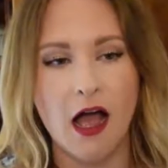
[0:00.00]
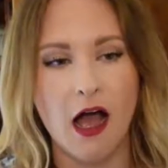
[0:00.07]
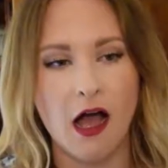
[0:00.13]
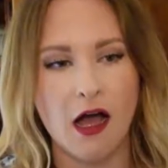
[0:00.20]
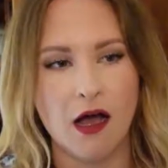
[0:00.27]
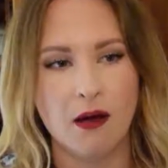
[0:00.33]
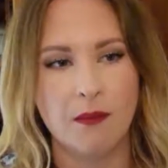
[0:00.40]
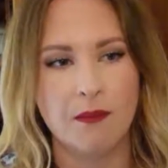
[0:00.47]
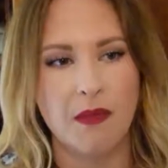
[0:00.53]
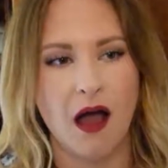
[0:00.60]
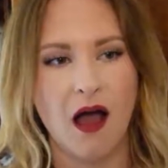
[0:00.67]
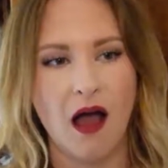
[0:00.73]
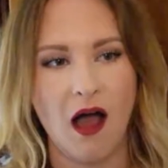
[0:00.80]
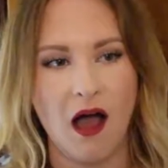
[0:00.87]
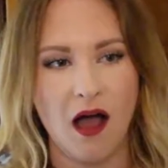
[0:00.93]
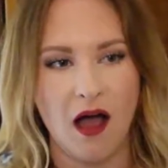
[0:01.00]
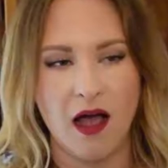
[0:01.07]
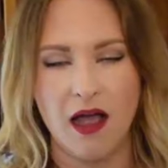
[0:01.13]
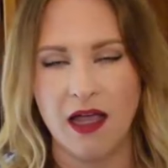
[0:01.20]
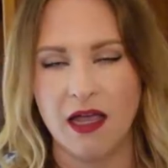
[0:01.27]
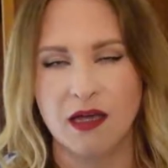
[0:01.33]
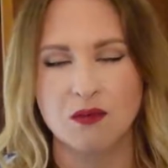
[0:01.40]

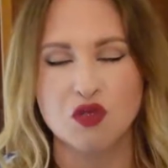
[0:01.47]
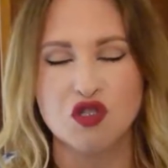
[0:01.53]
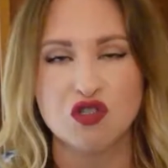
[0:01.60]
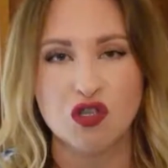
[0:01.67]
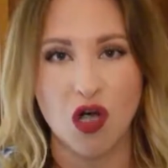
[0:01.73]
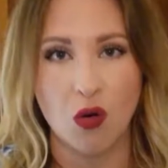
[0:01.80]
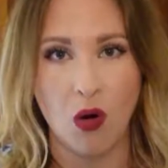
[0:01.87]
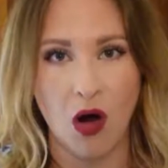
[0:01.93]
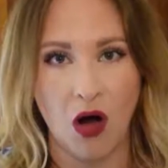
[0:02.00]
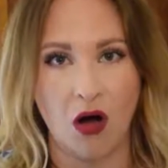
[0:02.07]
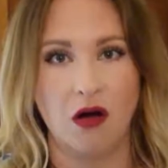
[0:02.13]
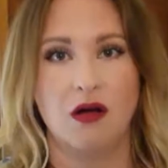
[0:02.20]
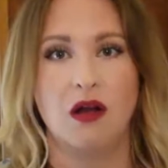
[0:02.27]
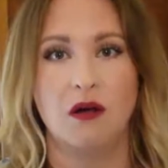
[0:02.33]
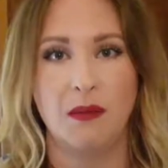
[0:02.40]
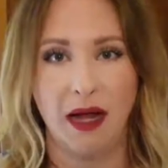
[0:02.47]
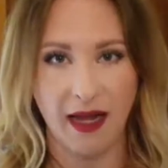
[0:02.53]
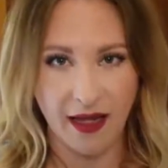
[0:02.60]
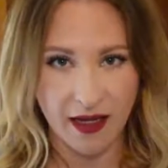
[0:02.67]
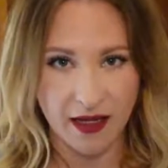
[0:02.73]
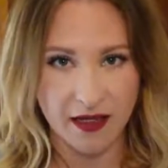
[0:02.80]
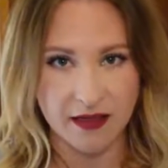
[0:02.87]
I am so hard on my
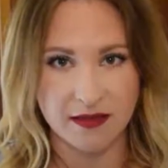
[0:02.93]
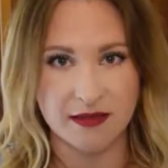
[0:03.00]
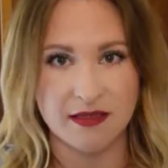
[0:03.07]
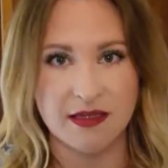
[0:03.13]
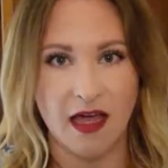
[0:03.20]
hands